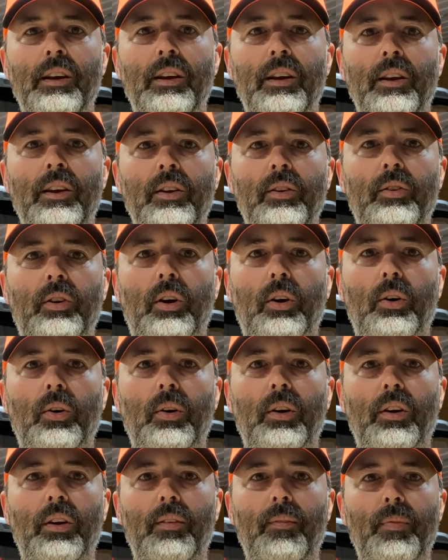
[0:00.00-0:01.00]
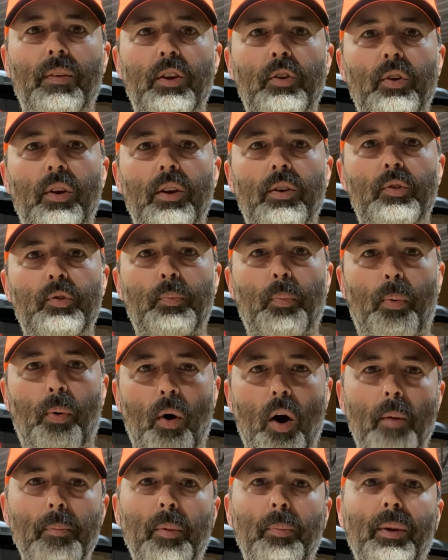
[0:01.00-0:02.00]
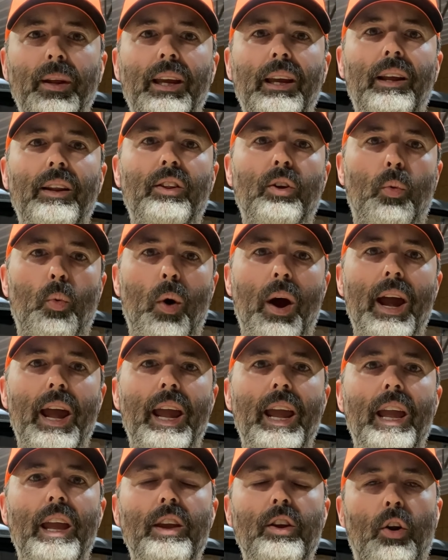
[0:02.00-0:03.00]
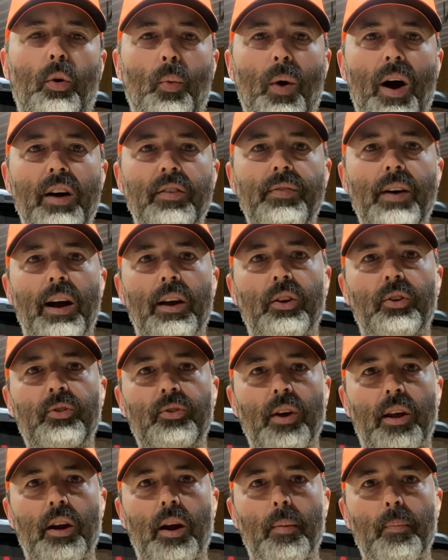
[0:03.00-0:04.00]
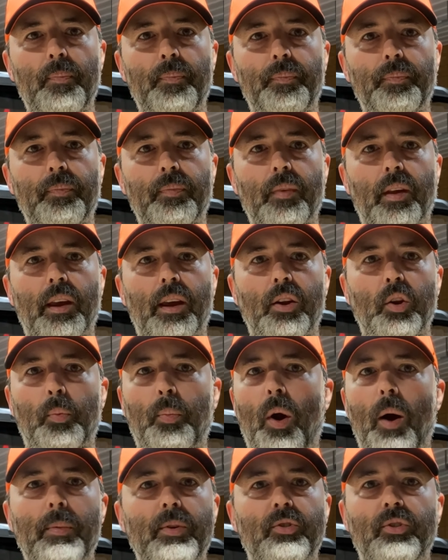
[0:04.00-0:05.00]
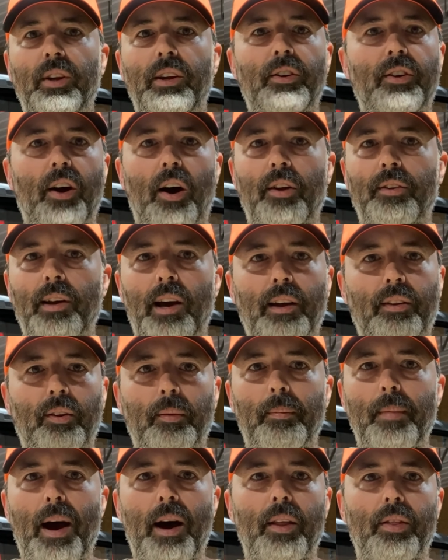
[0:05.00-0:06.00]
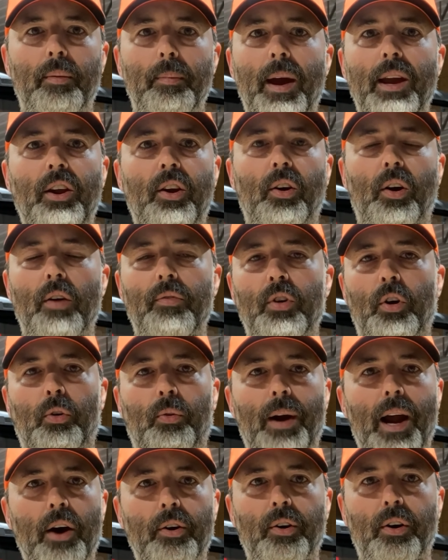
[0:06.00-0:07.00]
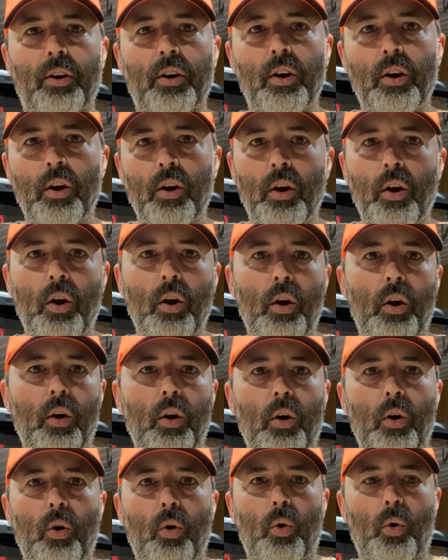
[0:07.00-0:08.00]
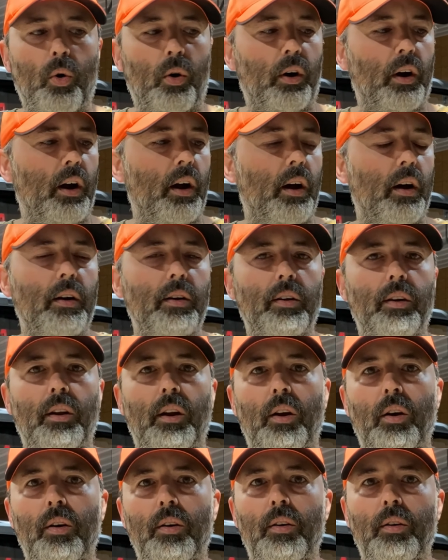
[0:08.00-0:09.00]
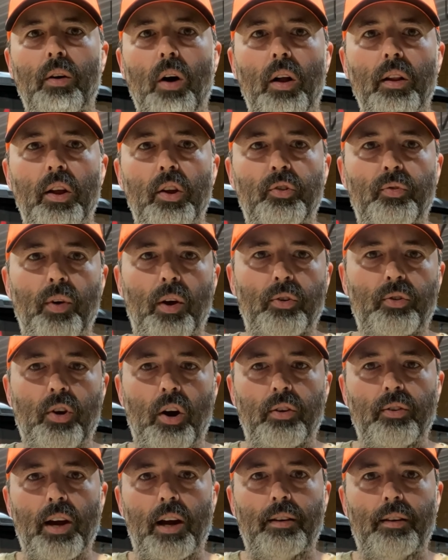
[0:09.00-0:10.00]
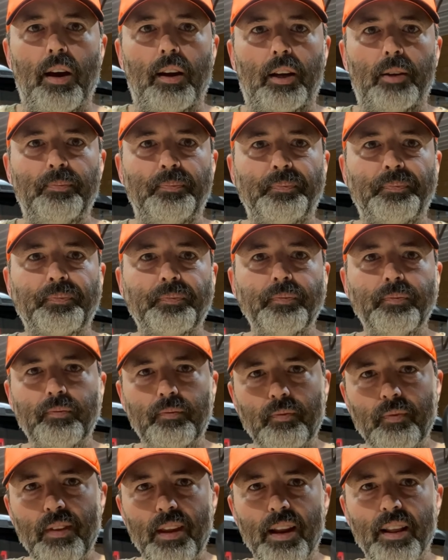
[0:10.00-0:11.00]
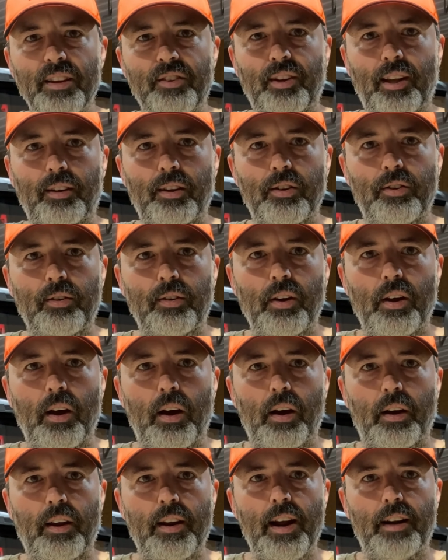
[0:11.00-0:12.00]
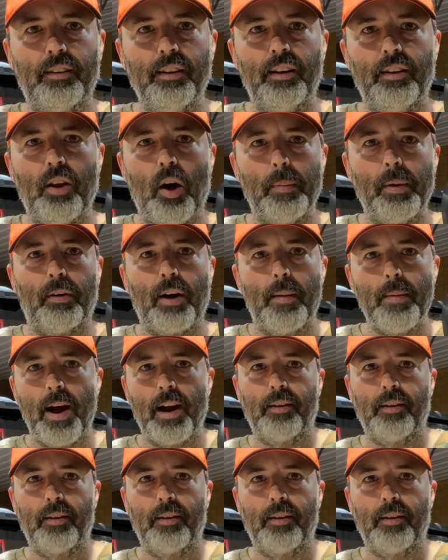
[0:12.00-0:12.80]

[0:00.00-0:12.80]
So it's probably the way your Wi-Fi is set up, and you probably just need to contact the maker of your router, or all else fails, contact Teckin. Let's get this connected. I'll be right back.